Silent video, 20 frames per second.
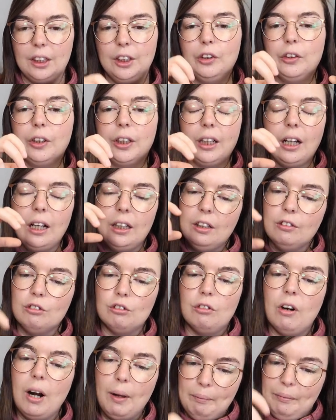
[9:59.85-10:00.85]
and you can kind
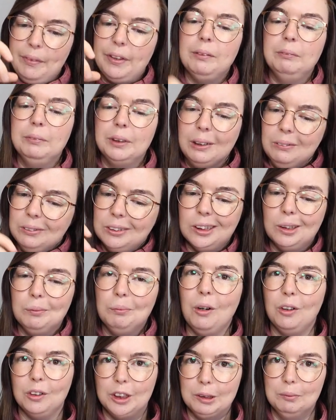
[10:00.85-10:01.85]
of ram them down to the
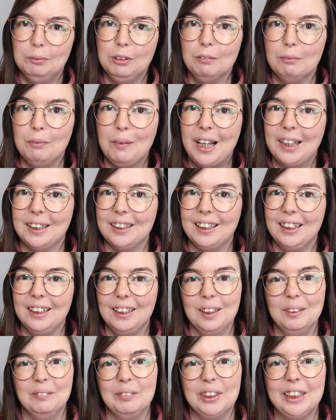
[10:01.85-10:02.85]
bottom of your bag a
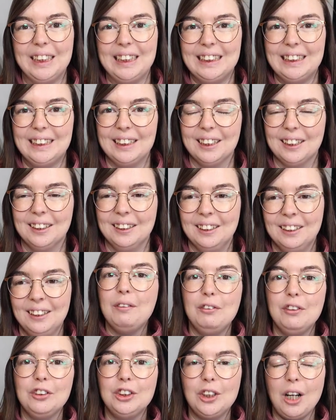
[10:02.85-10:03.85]
little bit easier.
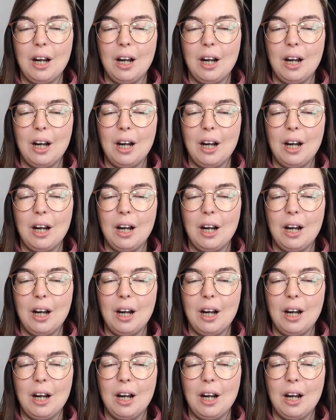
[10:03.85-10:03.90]
If you're